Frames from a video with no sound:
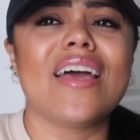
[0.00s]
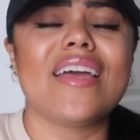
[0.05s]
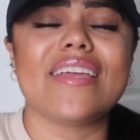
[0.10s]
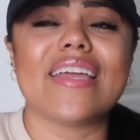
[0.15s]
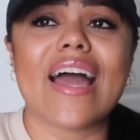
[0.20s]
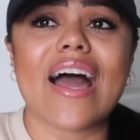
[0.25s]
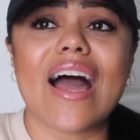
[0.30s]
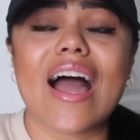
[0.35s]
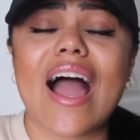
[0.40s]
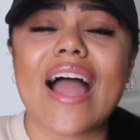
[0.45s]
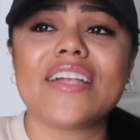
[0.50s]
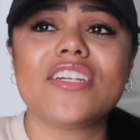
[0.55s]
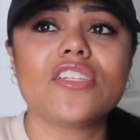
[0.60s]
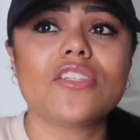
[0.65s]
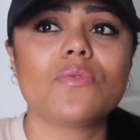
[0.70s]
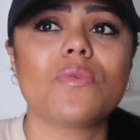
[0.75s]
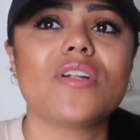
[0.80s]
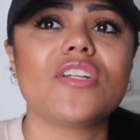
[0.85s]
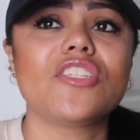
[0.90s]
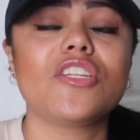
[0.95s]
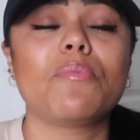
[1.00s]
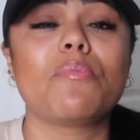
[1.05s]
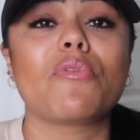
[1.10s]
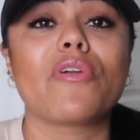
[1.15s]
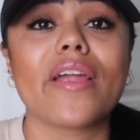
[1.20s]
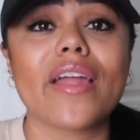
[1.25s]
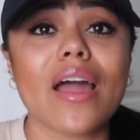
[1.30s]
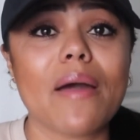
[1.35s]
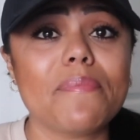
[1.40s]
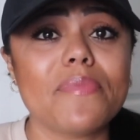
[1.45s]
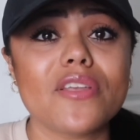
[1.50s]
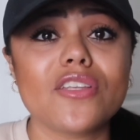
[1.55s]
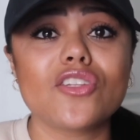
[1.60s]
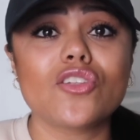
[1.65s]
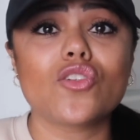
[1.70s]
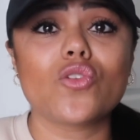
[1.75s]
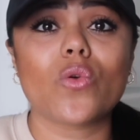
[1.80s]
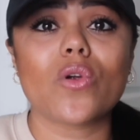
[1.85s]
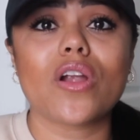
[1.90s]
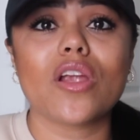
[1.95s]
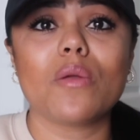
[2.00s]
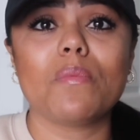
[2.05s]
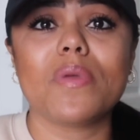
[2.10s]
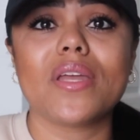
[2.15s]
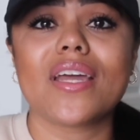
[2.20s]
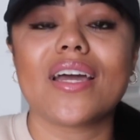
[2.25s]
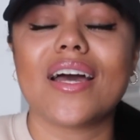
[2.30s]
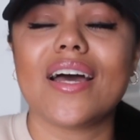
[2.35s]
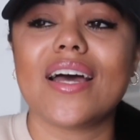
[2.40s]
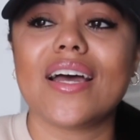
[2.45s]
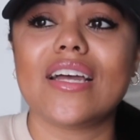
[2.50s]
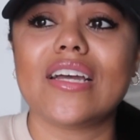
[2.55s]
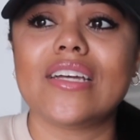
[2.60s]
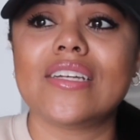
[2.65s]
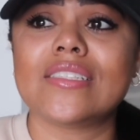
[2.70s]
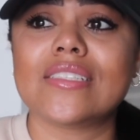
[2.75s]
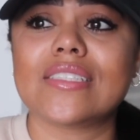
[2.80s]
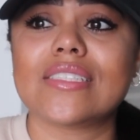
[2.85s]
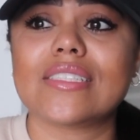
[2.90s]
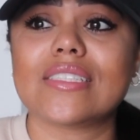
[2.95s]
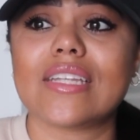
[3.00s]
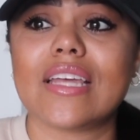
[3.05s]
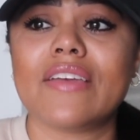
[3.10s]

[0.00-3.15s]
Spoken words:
yeah, I just wanted to bring up this story because